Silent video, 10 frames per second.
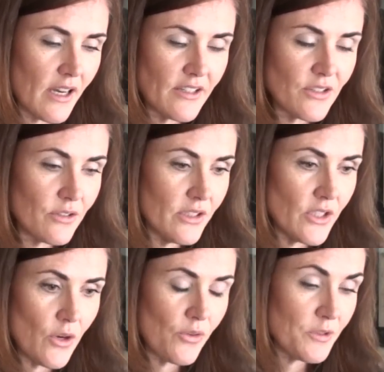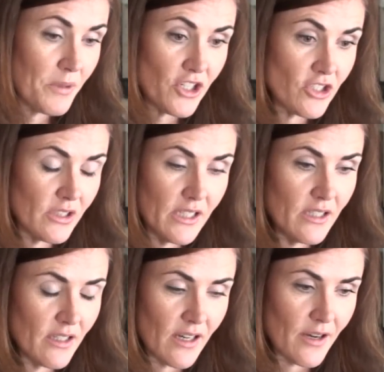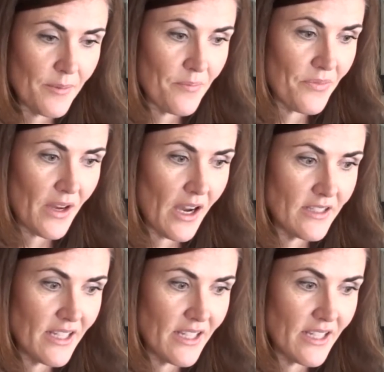I certainly know spatially I